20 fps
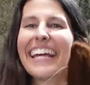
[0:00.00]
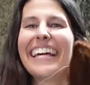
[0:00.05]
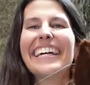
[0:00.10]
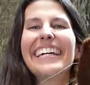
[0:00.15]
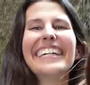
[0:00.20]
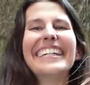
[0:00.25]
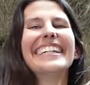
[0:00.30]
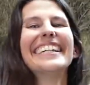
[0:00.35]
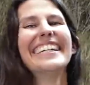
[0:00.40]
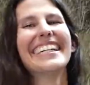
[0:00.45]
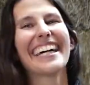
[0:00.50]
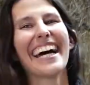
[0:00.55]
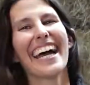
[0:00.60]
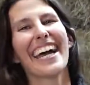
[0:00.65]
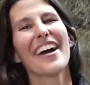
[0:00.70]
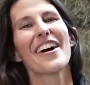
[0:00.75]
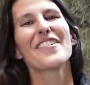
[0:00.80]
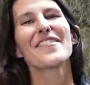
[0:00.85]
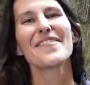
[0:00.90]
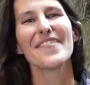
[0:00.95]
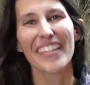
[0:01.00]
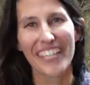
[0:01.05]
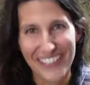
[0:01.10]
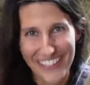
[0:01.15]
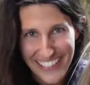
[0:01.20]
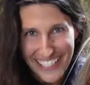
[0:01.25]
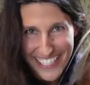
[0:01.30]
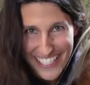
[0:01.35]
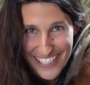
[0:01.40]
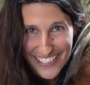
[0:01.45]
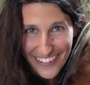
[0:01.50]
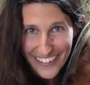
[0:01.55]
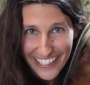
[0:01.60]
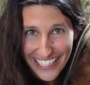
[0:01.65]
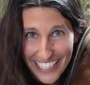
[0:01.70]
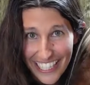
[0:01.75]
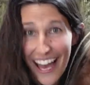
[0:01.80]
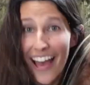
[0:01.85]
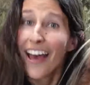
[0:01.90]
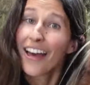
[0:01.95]
I hope you
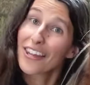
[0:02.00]
enjoyed